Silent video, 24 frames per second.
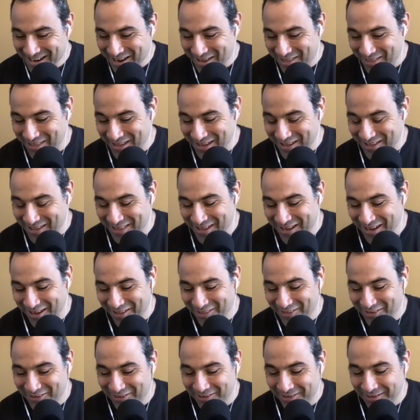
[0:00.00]
The
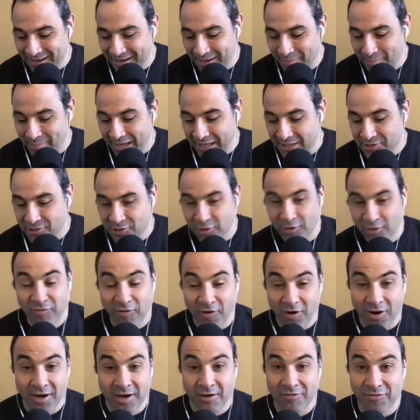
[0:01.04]
other men so
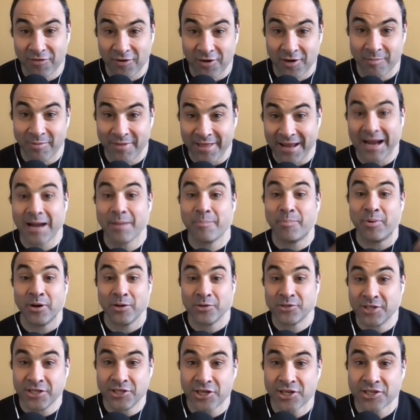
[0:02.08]
far confirmed that I
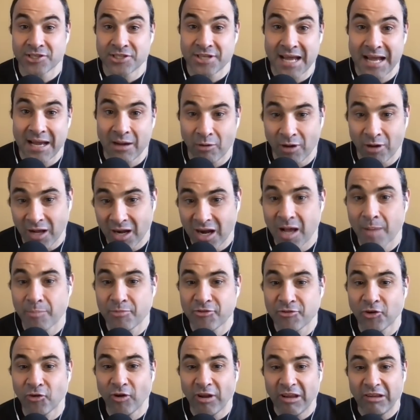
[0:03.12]
posted just now on
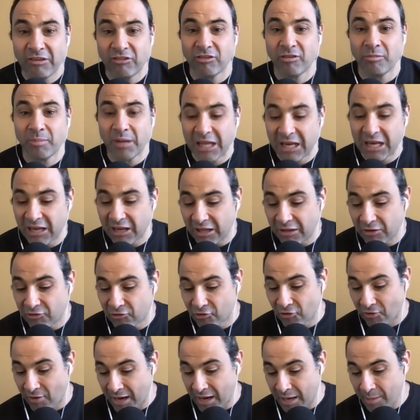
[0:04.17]
Obstacle Race Media
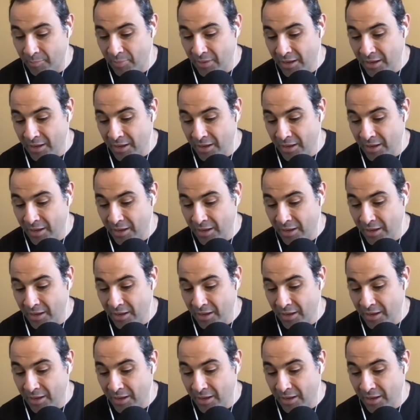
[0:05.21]
Instagram.